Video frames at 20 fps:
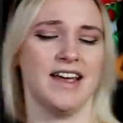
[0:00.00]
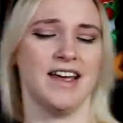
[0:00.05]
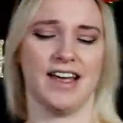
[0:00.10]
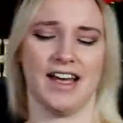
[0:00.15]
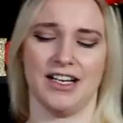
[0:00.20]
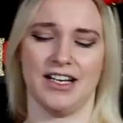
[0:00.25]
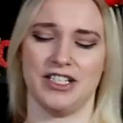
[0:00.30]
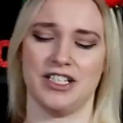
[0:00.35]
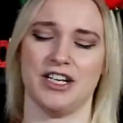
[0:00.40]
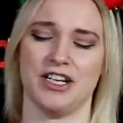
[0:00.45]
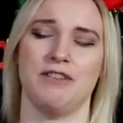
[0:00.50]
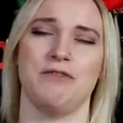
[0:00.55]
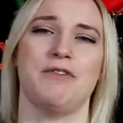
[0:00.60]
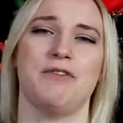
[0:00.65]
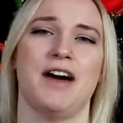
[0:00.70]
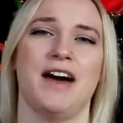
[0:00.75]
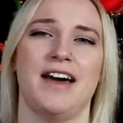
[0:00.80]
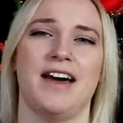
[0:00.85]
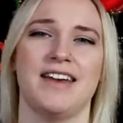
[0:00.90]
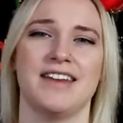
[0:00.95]
kind of show you
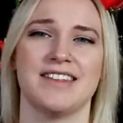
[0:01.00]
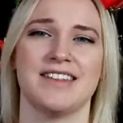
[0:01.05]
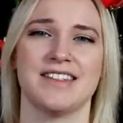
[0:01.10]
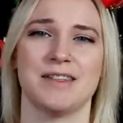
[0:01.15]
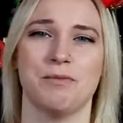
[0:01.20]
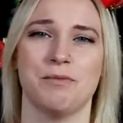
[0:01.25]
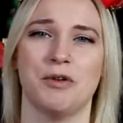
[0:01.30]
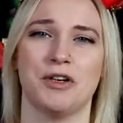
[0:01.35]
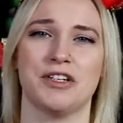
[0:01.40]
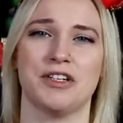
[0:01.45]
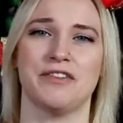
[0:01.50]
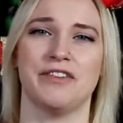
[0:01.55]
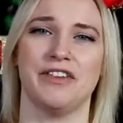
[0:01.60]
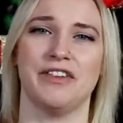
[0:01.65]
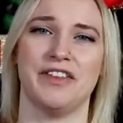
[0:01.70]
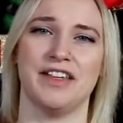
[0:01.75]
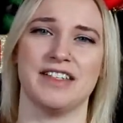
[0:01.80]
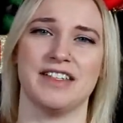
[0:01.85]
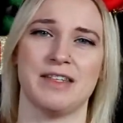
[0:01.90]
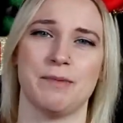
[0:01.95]
guys some wonderful
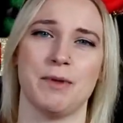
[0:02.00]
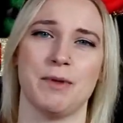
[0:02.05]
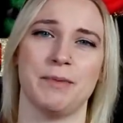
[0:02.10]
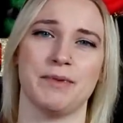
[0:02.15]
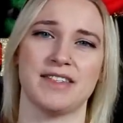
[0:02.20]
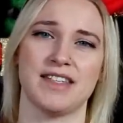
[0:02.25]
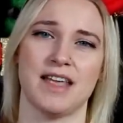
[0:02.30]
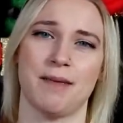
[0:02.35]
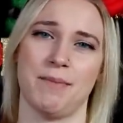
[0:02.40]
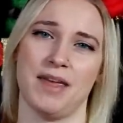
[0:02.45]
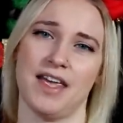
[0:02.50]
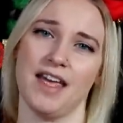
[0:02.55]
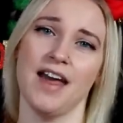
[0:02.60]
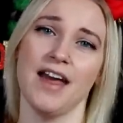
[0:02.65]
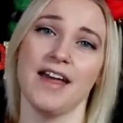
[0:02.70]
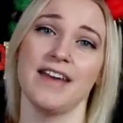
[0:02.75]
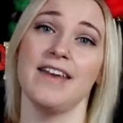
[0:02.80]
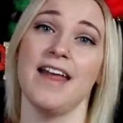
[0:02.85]
things that people sent me.